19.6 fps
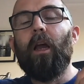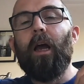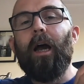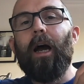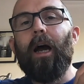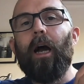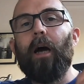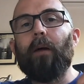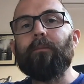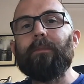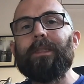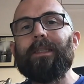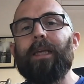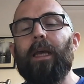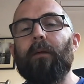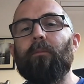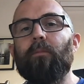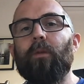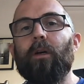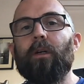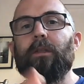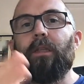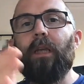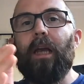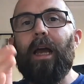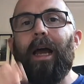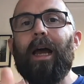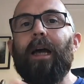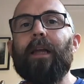Zenbuds
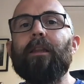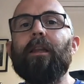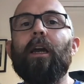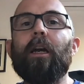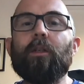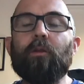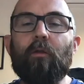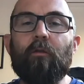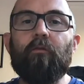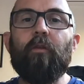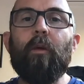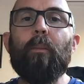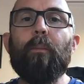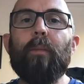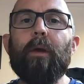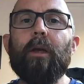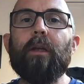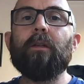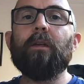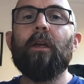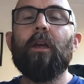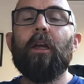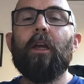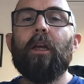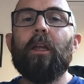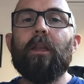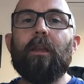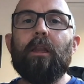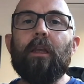and the actual Fitbit,
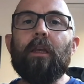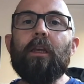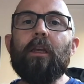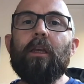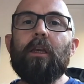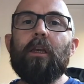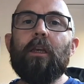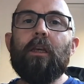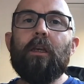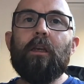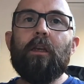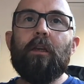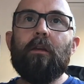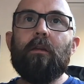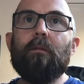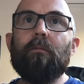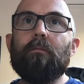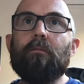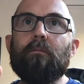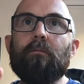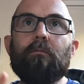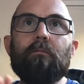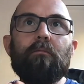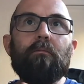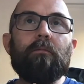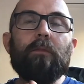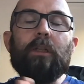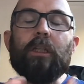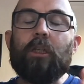the
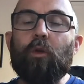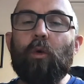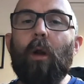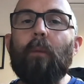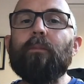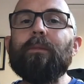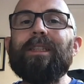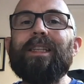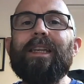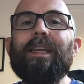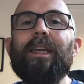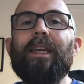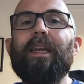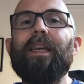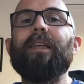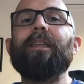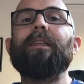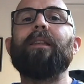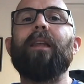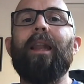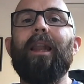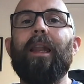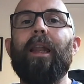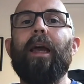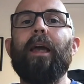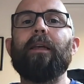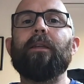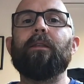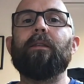discrepancy is
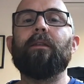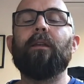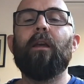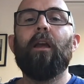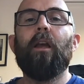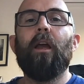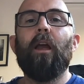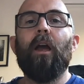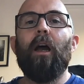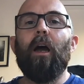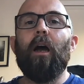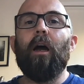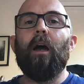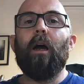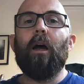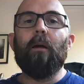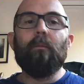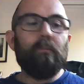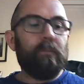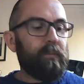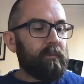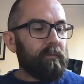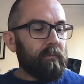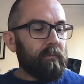less. Um,